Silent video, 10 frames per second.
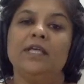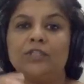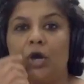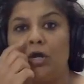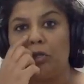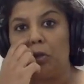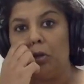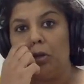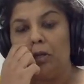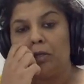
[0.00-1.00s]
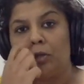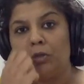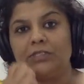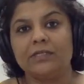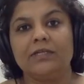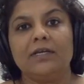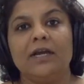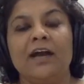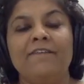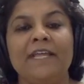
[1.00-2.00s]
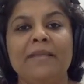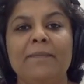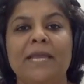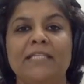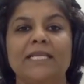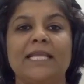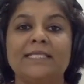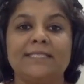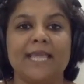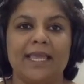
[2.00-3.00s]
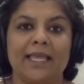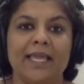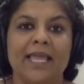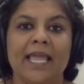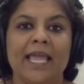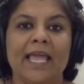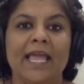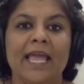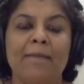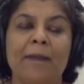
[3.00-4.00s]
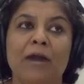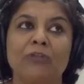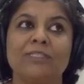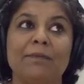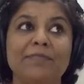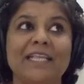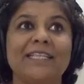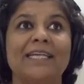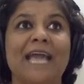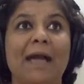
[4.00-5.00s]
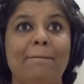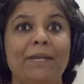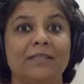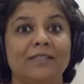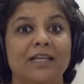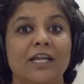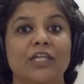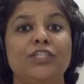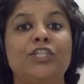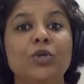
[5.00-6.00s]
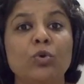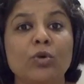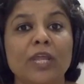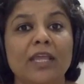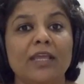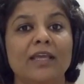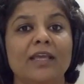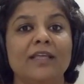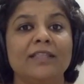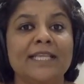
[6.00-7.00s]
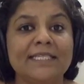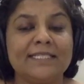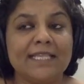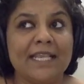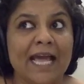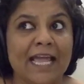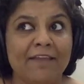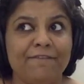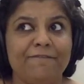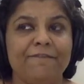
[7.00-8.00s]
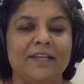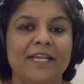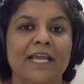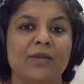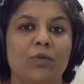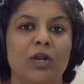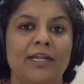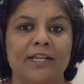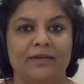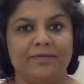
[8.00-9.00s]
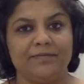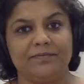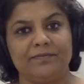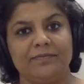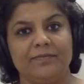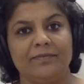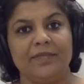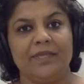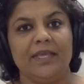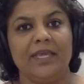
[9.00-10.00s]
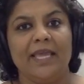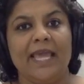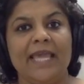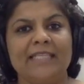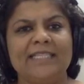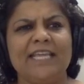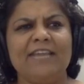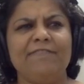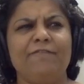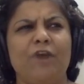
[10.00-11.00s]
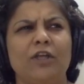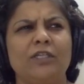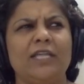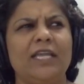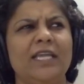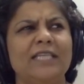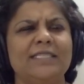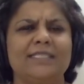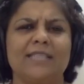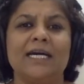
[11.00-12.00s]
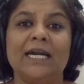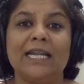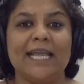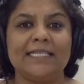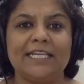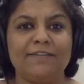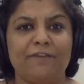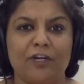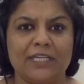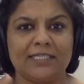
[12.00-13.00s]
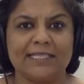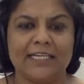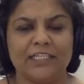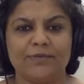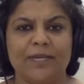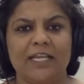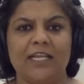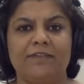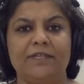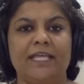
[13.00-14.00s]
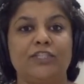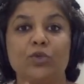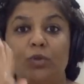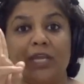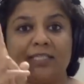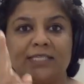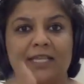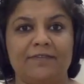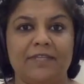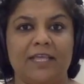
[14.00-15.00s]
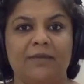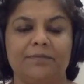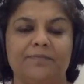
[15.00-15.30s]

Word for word: Thoreau wrote a very major essay about something that happened during this life near Walden. 1840s, early 1840s, that is when he lived there. Two years he lived there.